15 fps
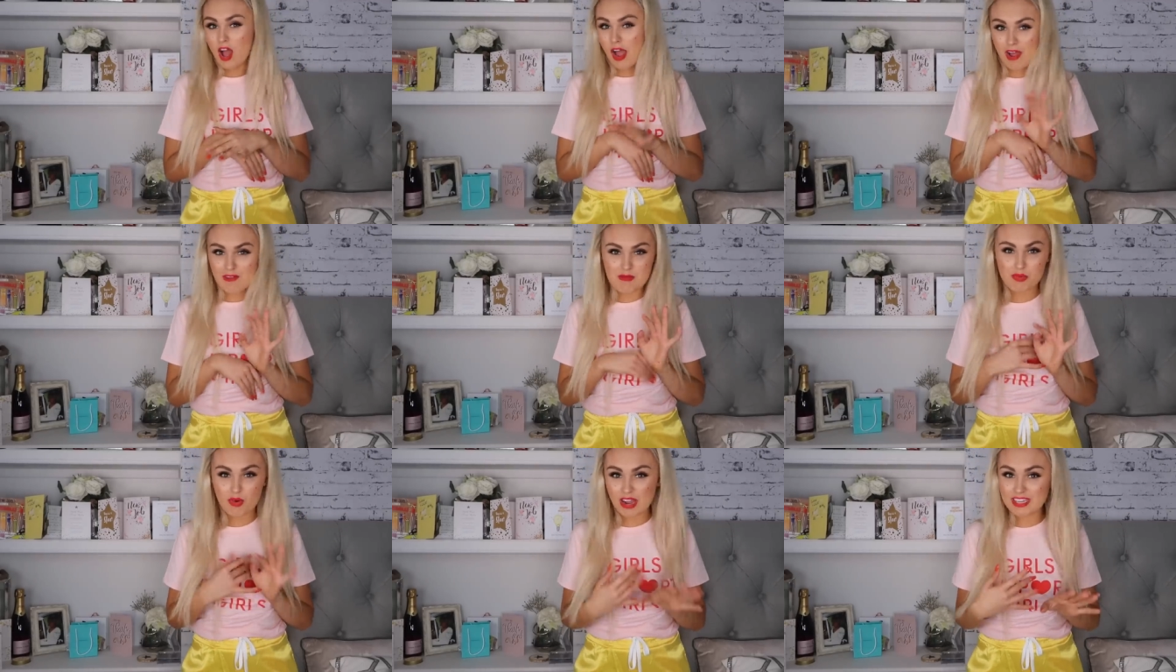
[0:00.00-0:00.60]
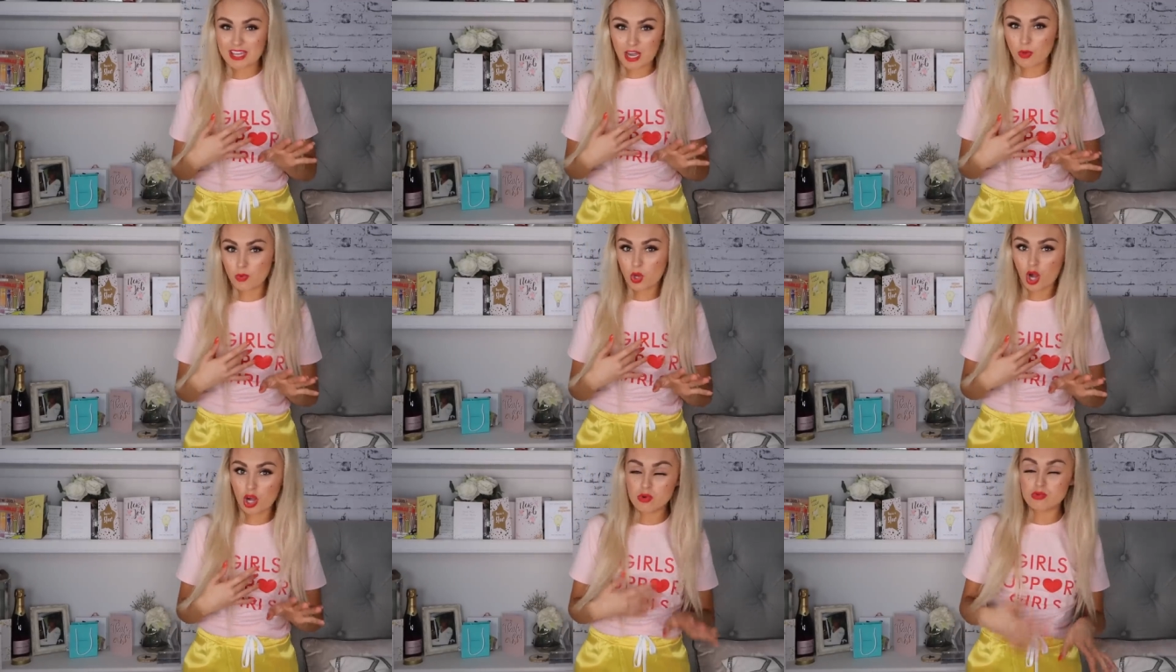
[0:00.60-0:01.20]
I have a bright yellow
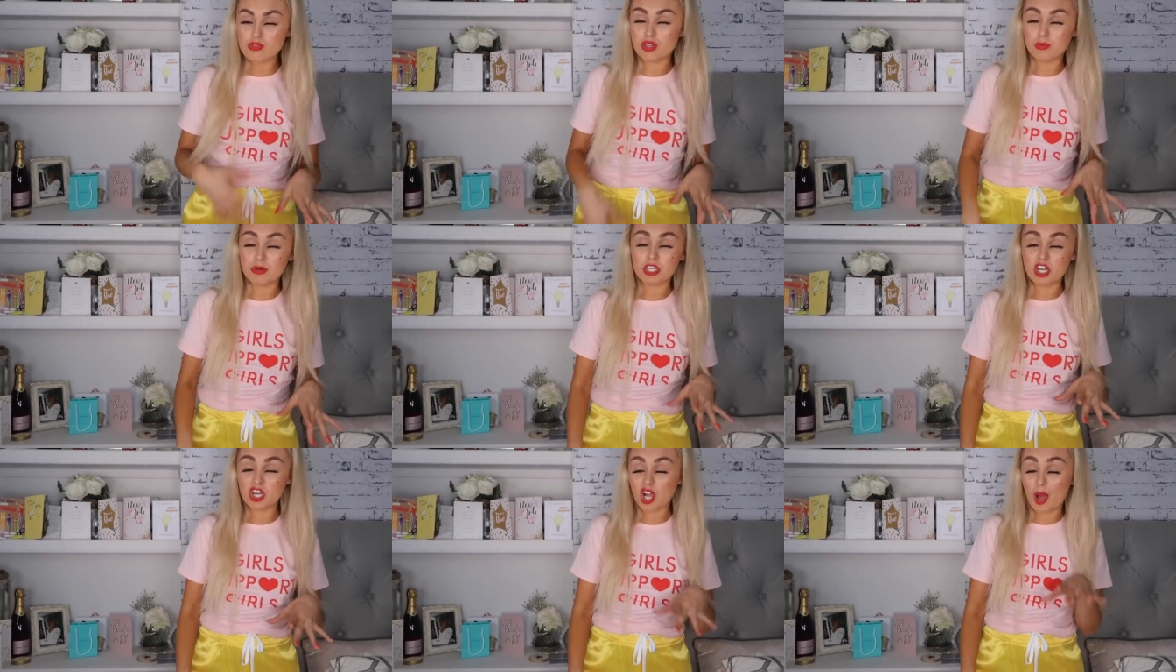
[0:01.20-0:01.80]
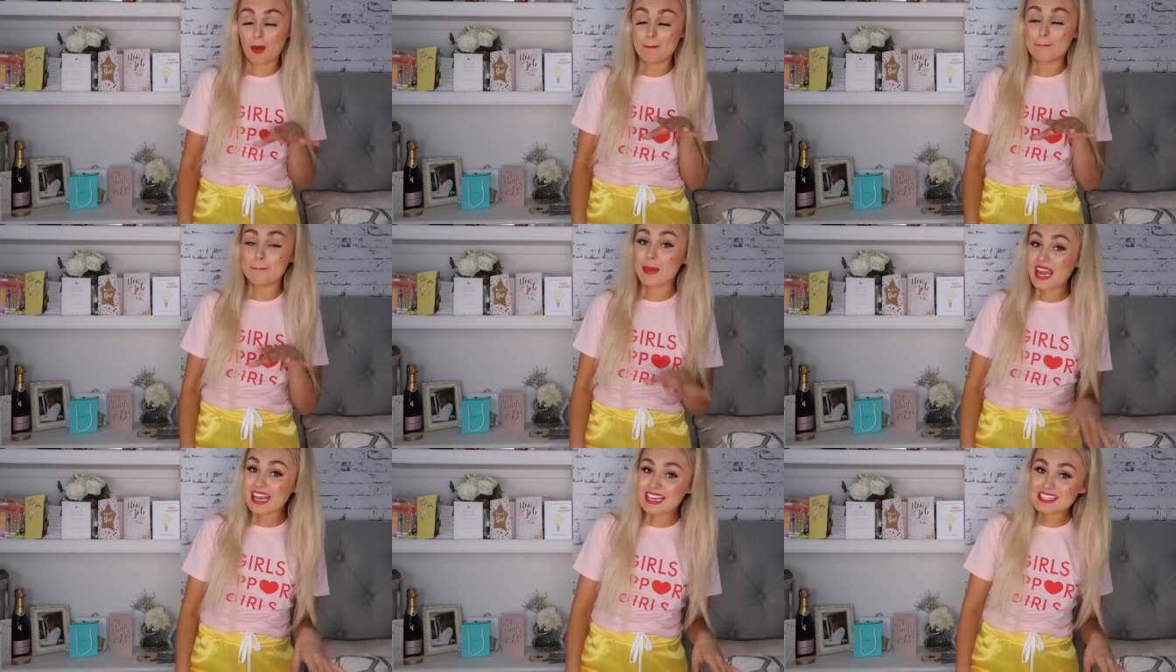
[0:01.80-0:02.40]
coat that would look
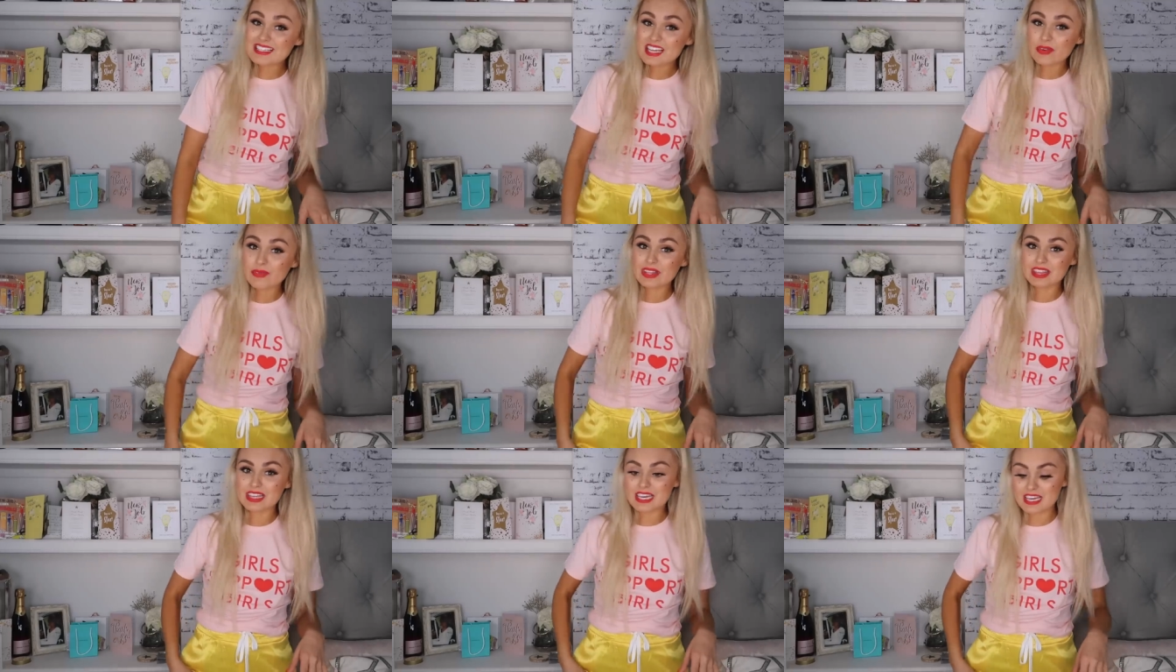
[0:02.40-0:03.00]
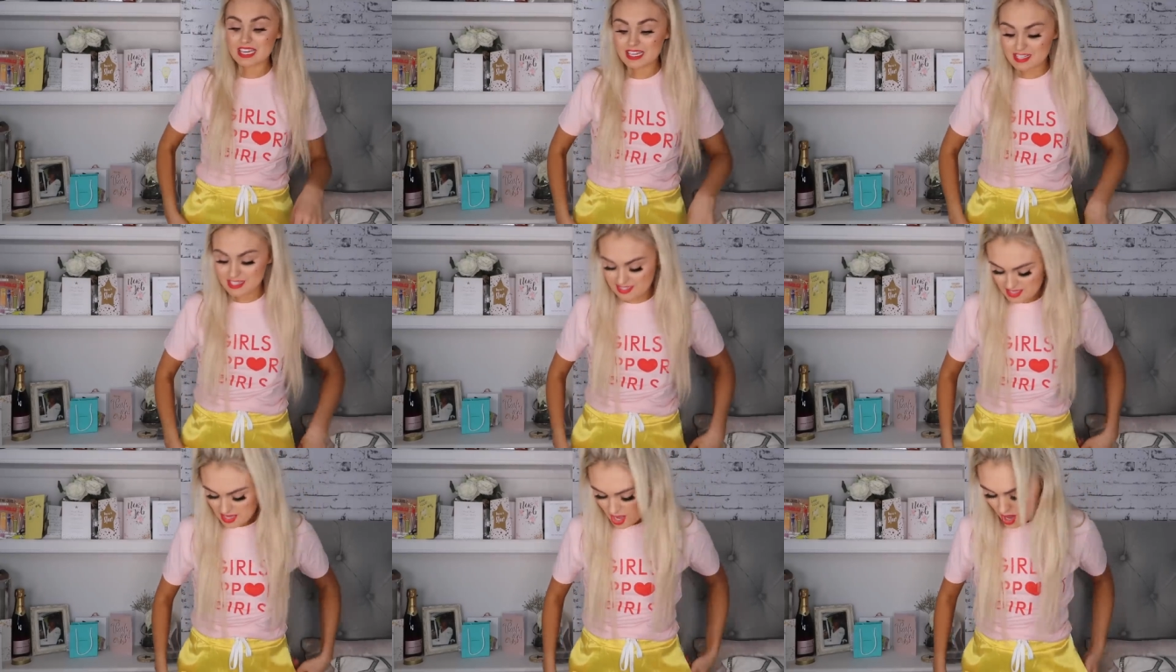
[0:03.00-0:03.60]
amazing with
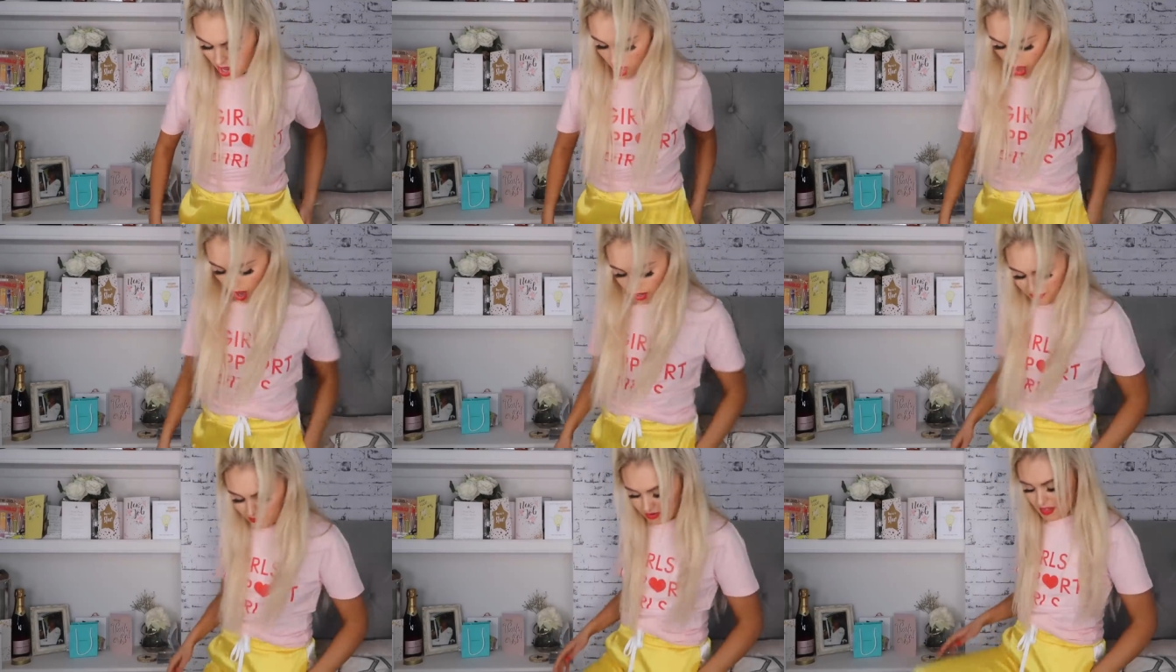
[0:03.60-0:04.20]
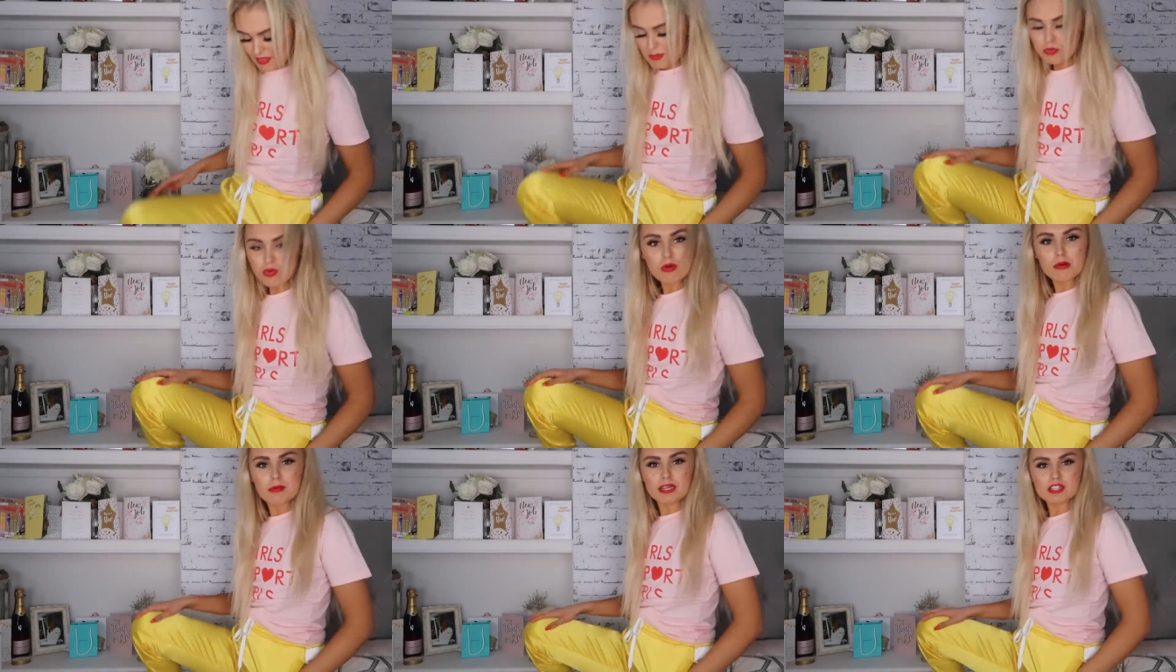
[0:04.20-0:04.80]
these. I feel like they
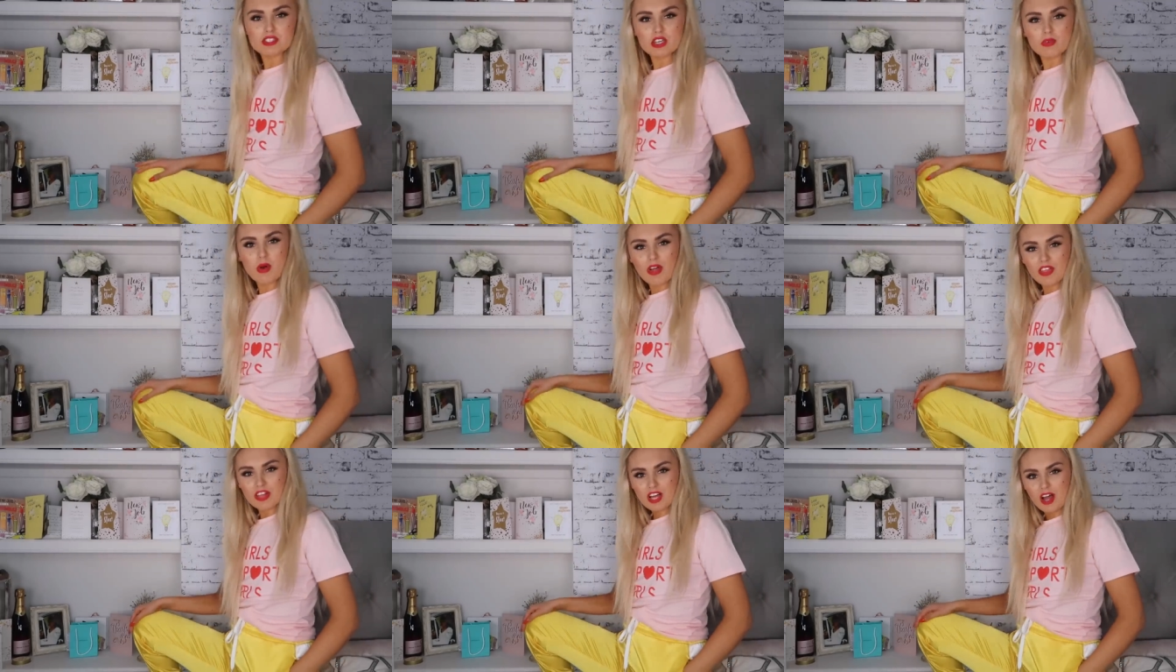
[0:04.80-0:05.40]
probably do other